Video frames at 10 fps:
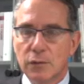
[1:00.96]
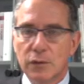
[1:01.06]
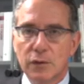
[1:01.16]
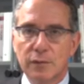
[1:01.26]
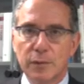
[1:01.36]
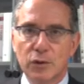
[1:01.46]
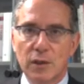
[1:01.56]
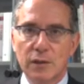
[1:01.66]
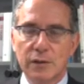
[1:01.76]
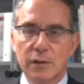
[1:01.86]
interest of
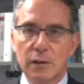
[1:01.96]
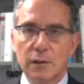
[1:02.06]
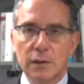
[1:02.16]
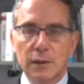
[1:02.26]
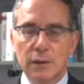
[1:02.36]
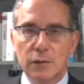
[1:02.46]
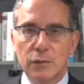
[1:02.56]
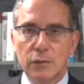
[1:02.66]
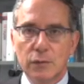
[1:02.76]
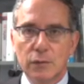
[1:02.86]
Bashar is clearly
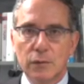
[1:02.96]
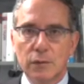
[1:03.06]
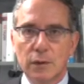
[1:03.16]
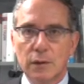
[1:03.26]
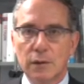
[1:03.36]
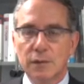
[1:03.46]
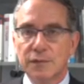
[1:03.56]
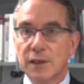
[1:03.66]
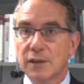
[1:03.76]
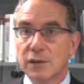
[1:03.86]
to
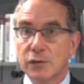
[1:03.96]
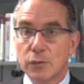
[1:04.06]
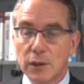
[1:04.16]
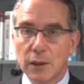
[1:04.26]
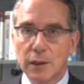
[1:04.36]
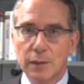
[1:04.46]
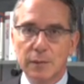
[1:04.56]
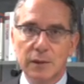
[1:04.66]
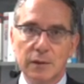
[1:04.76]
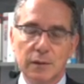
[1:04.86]
fight his real
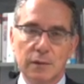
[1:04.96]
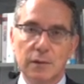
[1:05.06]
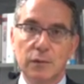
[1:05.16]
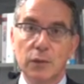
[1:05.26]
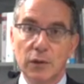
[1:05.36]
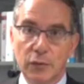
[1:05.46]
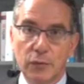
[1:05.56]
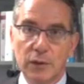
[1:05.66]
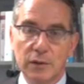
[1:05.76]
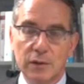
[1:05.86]
enemies. The real
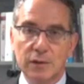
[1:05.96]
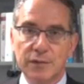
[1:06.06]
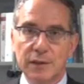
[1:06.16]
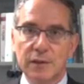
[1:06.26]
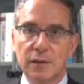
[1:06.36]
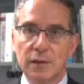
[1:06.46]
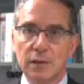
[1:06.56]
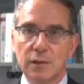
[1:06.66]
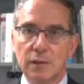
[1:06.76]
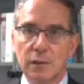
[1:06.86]
threat he is facing,
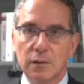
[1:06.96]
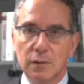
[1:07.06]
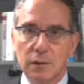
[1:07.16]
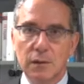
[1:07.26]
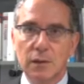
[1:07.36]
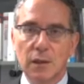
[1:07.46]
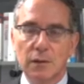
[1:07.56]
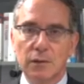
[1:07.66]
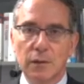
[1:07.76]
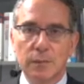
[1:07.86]
and these
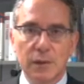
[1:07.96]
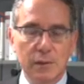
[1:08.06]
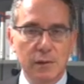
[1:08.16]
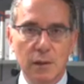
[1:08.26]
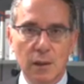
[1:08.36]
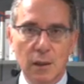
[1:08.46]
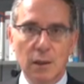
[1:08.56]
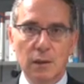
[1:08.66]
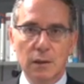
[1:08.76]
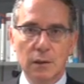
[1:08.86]
are the rebels.
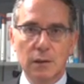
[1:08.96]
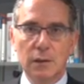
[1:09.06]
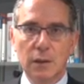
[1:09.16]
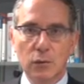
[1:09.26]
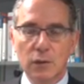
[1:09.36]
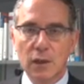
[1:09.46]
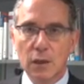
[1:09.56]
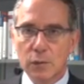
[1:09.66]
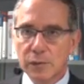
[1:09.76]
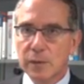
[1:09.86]
He cannot
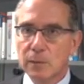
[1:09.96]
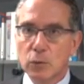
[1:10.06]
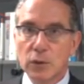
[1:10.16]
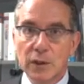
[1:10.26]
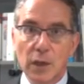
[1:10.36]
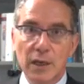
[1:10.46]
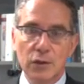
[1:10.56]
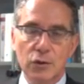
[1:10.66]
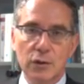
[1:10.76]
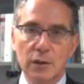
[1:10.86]
allow himself to
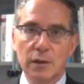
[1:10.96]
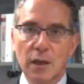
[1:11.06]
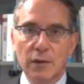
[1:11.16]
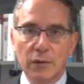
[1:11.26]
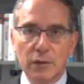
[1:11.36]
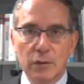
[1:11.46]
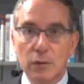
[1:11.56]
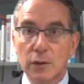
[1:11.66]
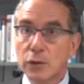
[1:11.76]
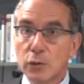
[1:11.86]
engage in another
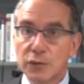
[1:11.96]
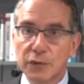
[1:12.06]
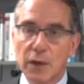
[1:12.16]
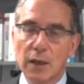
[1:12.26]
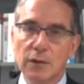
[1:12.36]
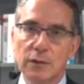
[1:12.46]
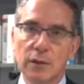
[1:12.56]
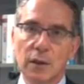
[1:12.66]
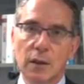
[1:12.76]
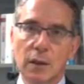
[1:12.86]
or a new
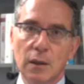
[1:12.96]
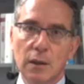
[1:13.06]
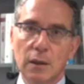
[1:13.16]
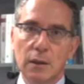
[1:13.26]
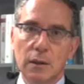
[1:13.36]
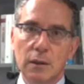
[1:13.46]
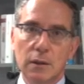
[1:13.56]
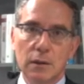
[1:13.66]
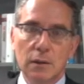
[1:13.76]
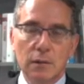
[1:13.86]
front.
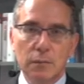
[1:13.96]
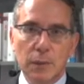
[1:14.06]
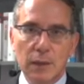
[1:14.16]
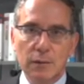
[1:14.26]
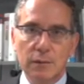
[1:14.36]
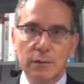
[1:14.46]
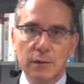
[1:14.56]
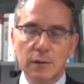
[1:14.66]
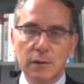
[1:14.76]
But